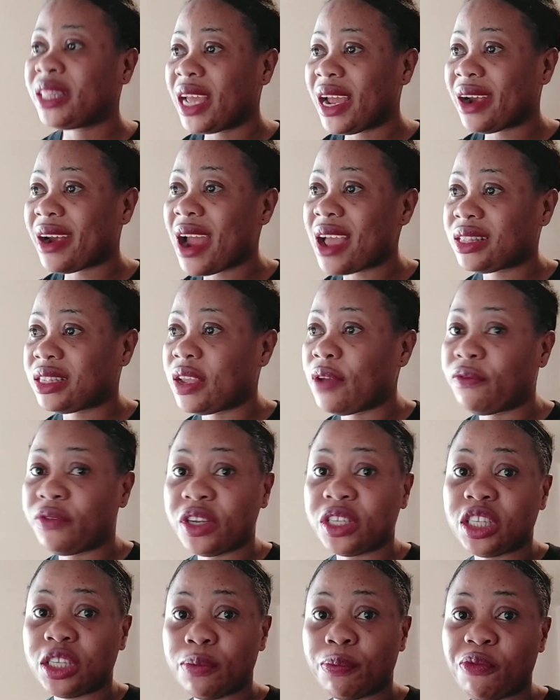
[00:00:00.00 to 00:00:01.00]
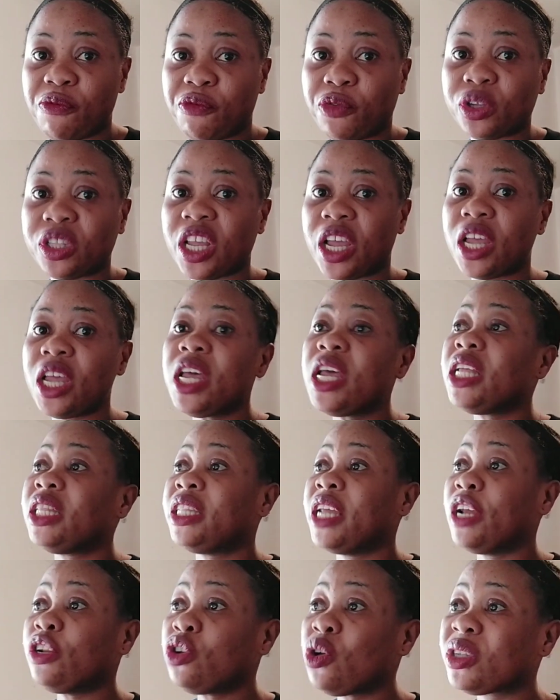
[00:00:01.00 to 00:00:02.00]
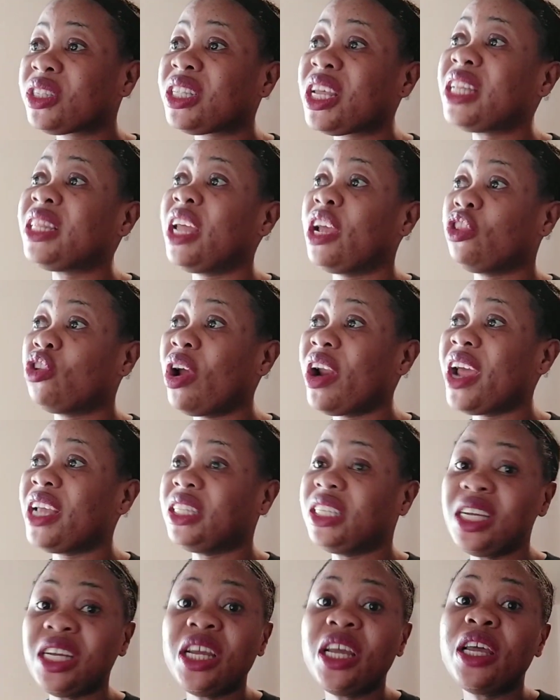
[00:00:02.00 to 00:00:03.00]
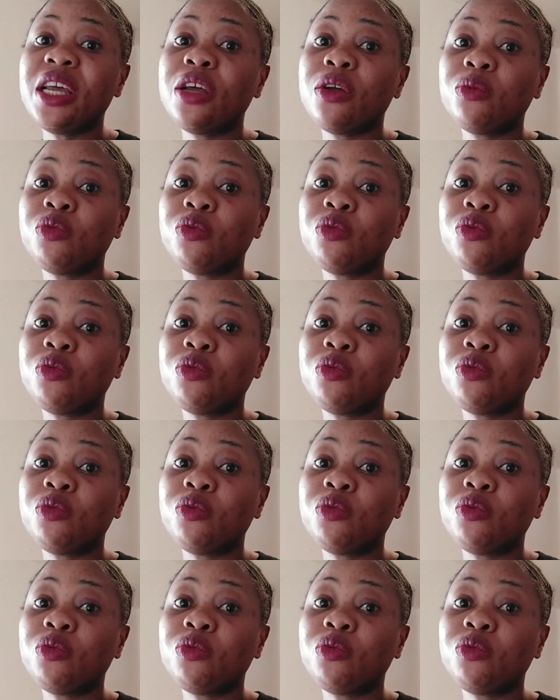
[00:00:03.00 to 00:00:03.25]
they write everything for them. They no say they already